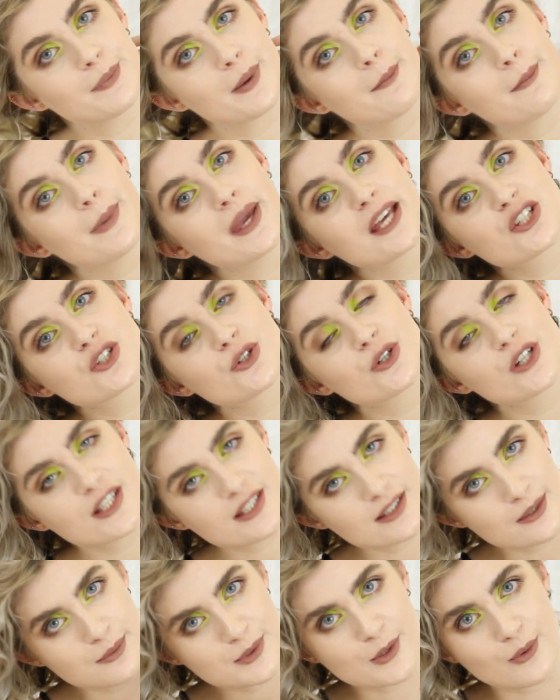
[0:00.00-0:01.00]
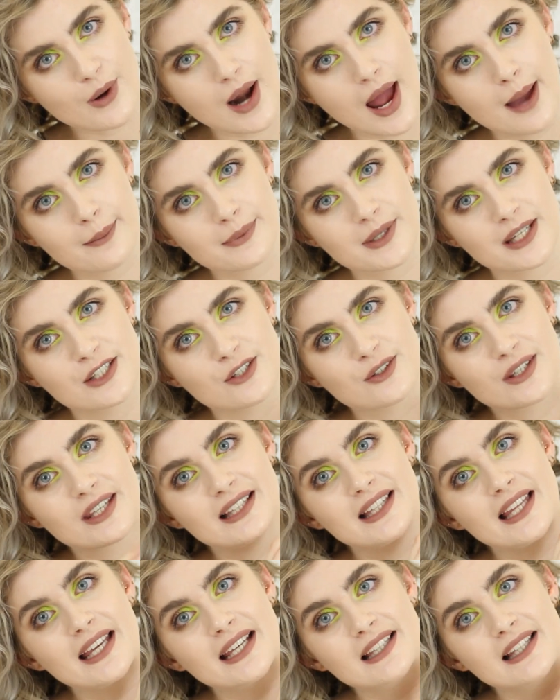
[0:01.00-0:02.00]
but make sure you subscribe and you
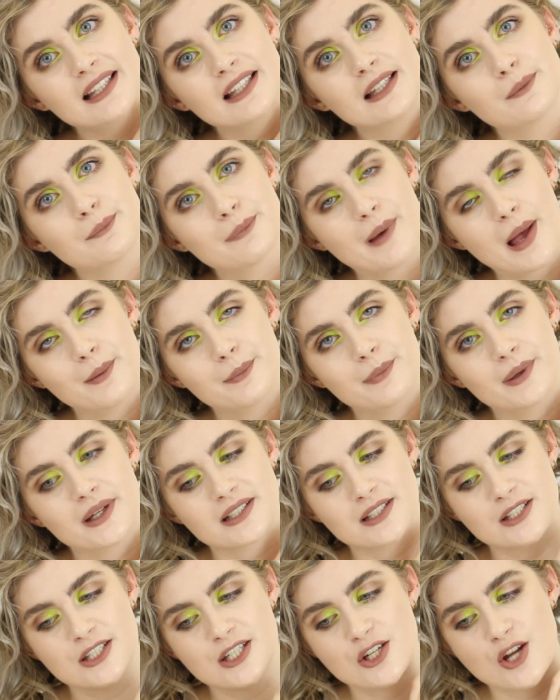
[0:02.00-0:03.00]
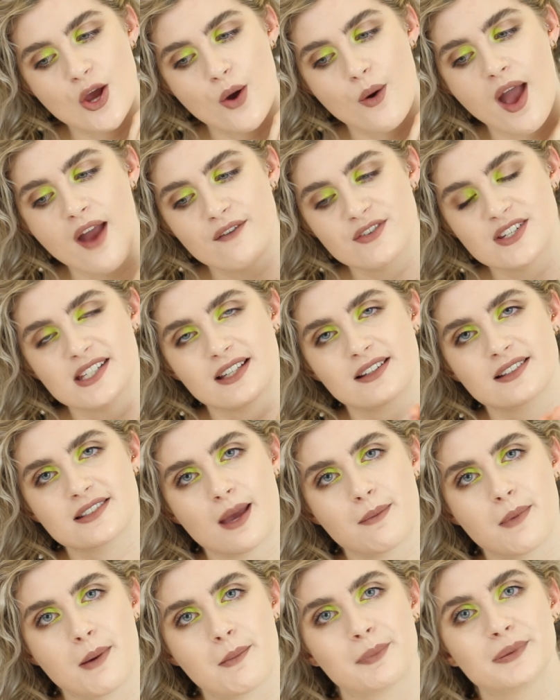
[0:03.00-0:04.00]
click the little bell button to know every single
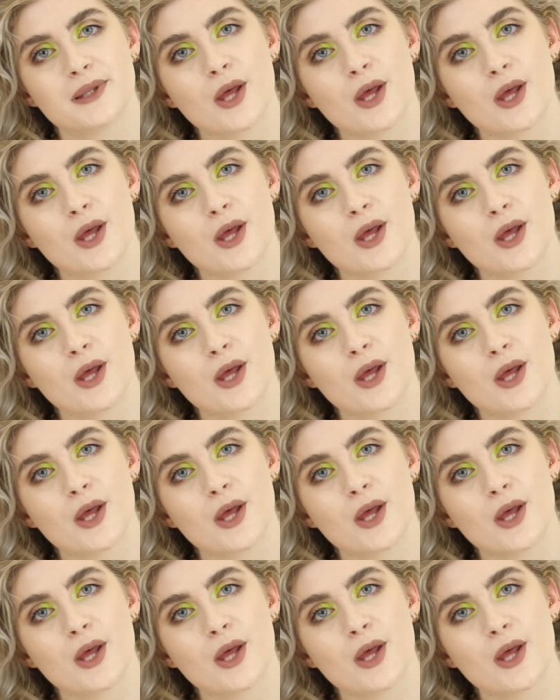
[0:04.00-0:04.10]
time I'm